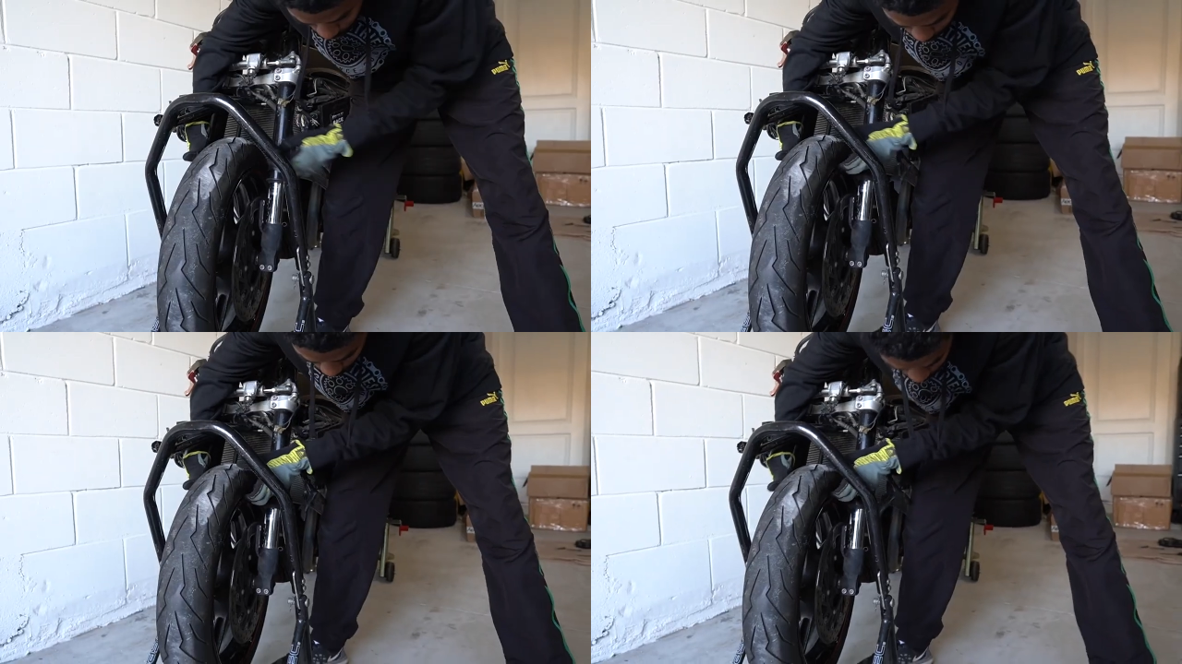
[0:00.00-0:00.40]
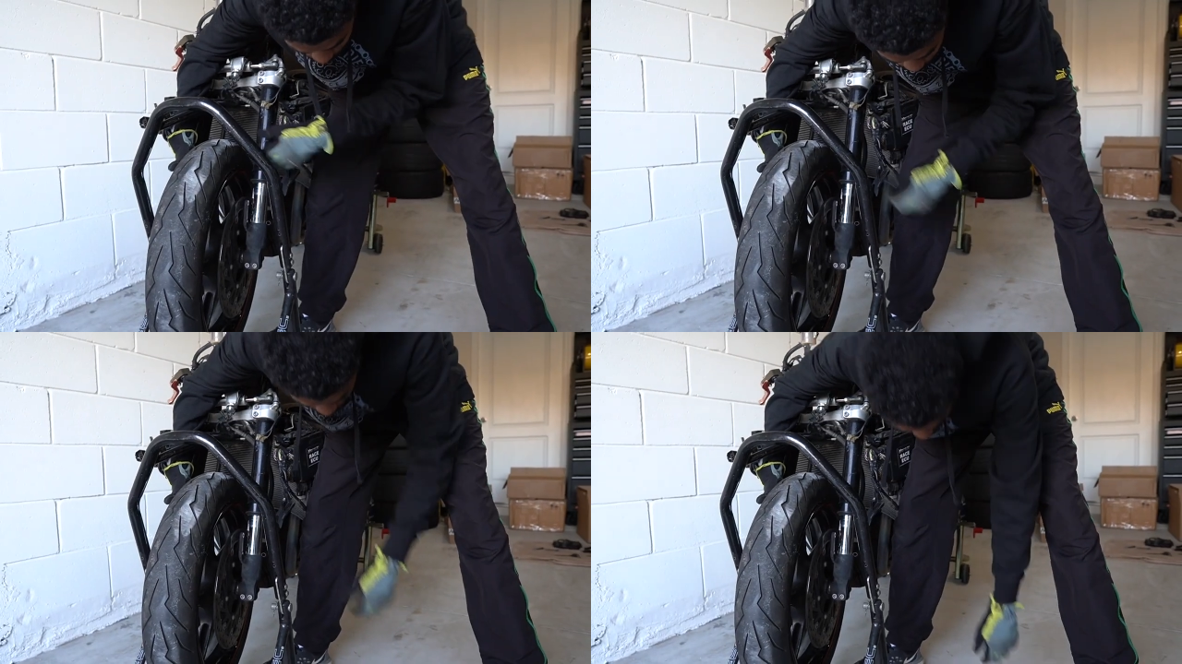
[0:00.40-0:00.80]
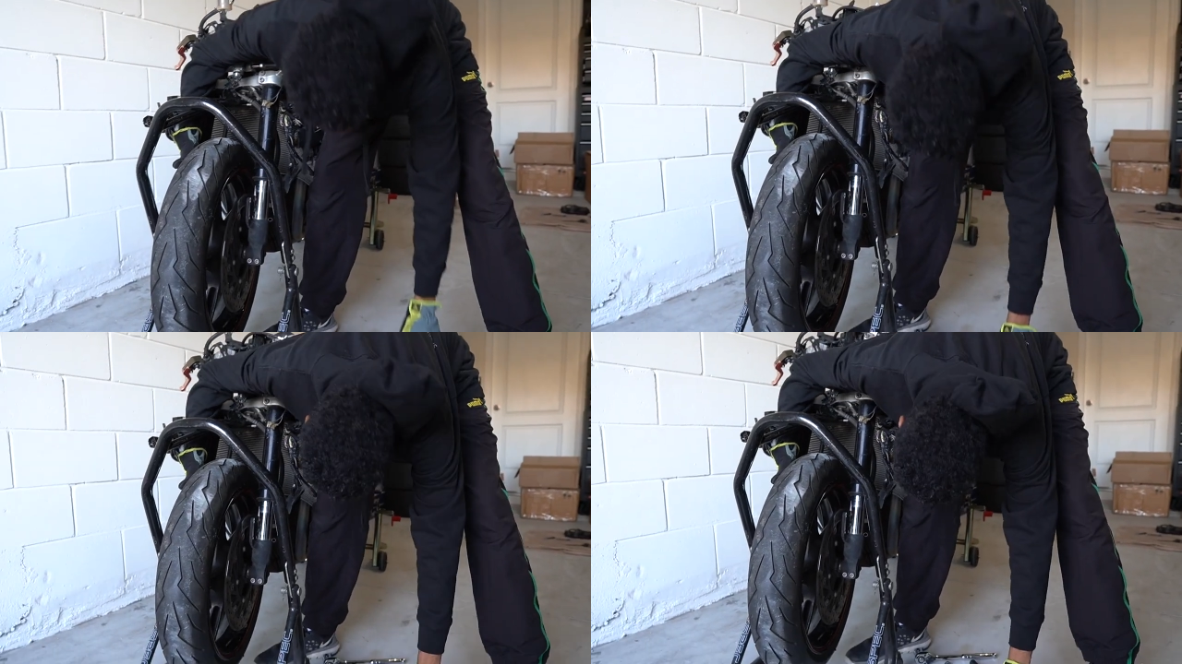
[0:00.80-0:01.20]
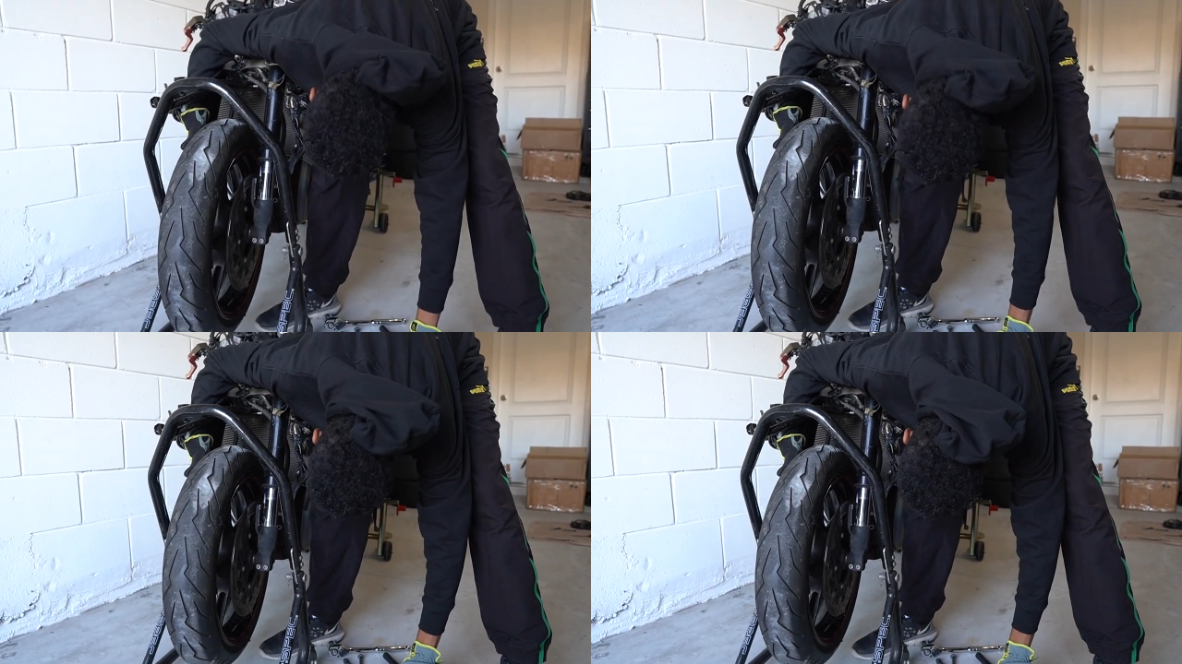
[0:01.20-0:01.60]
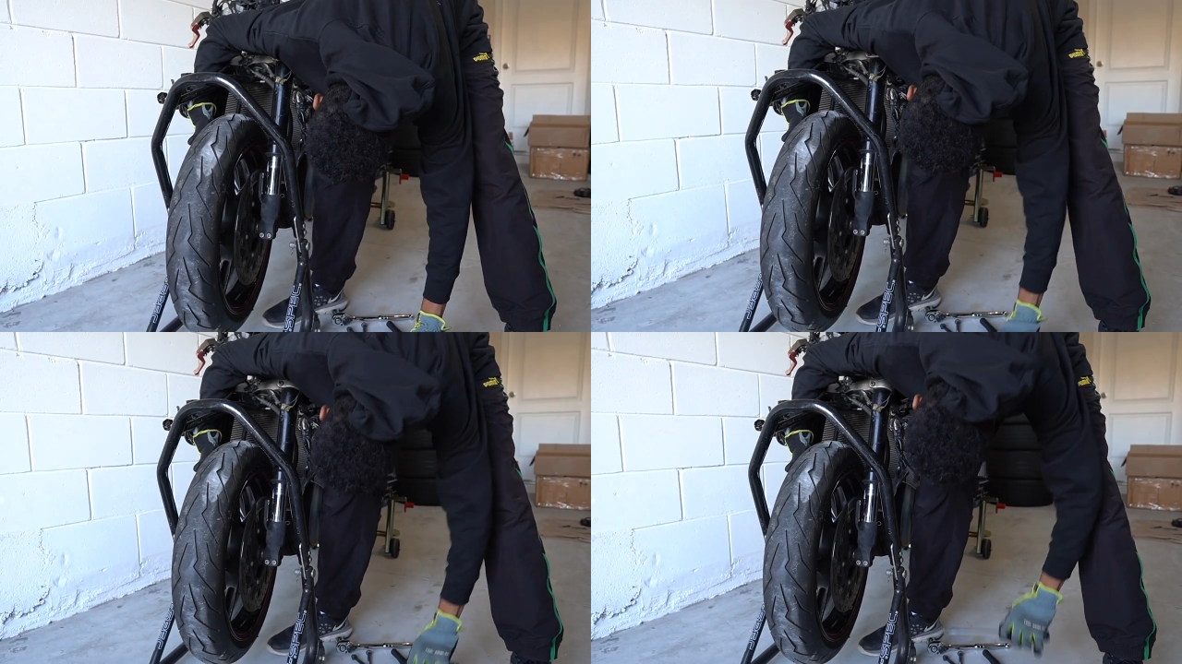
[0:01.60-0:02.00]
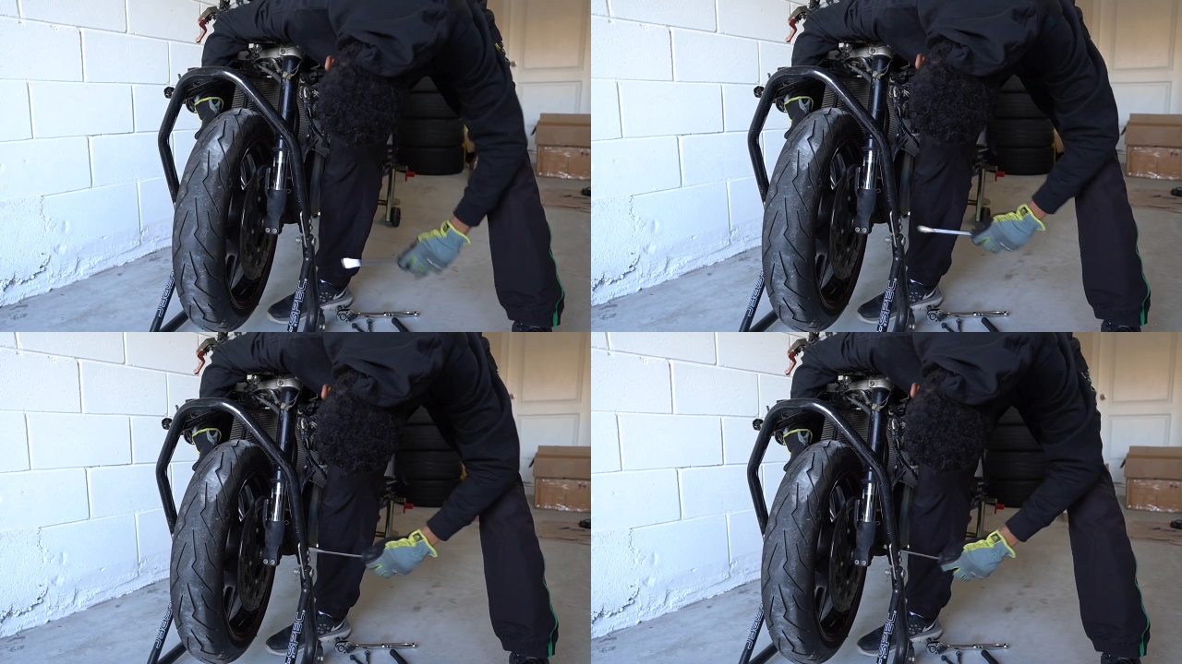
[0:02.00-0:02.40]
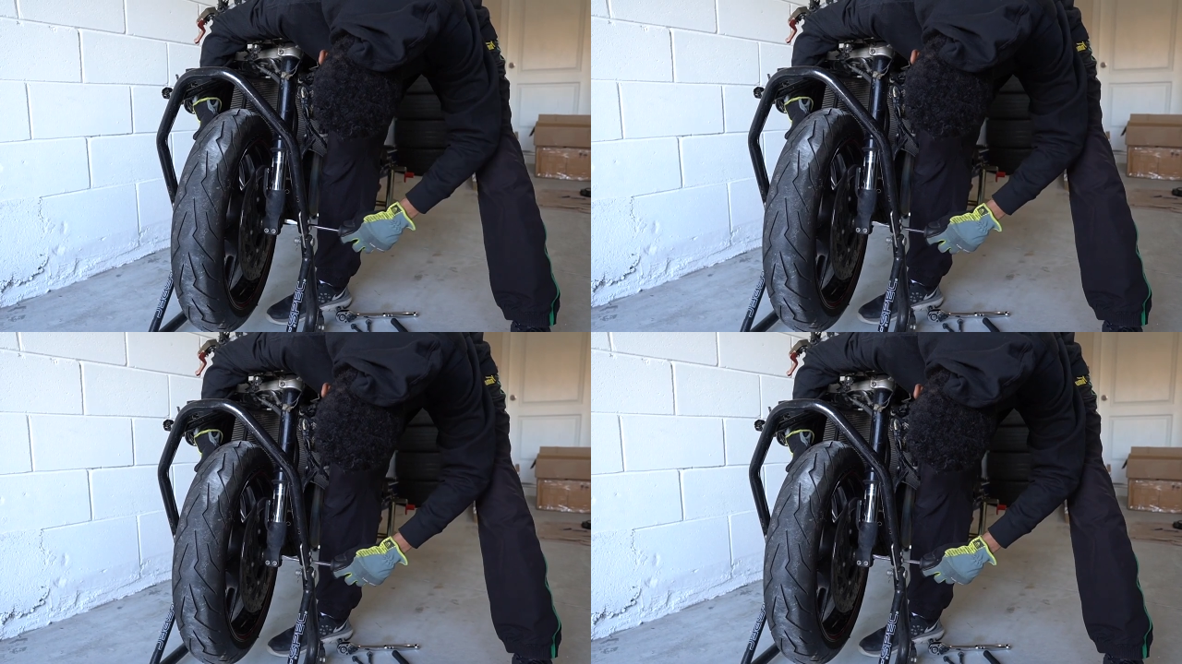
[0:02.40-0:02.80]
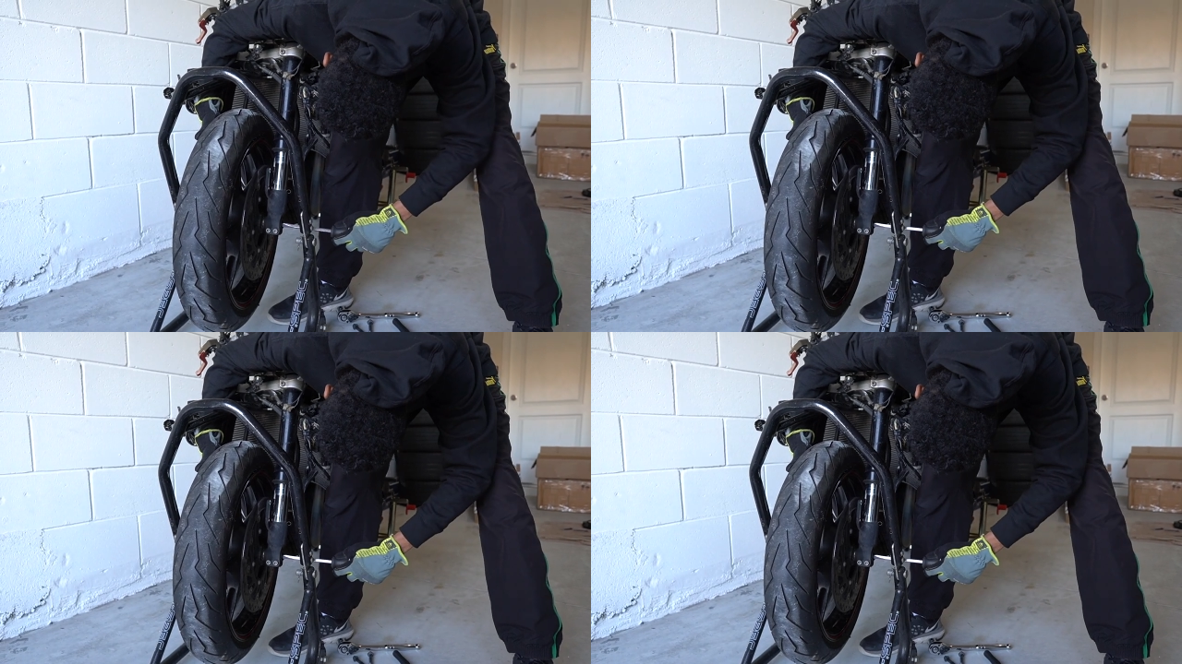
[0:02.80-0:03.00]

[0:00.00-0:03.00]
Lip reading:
Nobody's mouth can be seen.